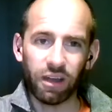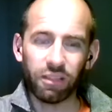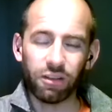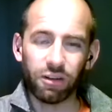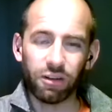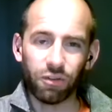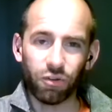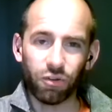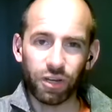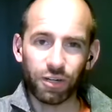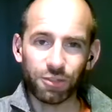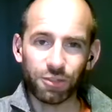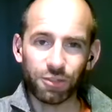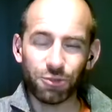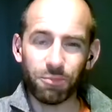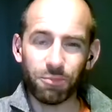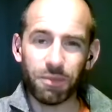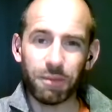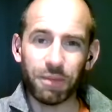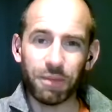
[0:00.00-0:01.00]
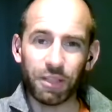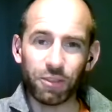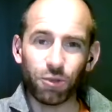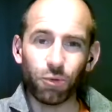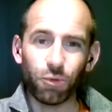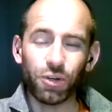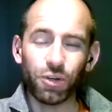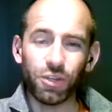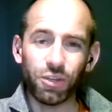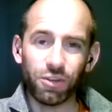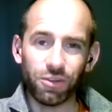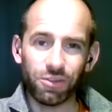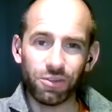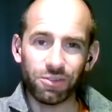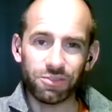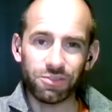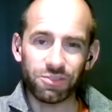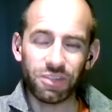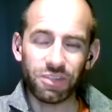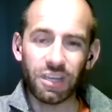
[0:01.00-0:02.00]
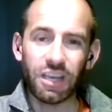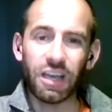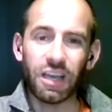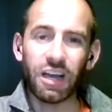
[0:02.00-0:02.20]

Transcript: other lawyers who maybe don't use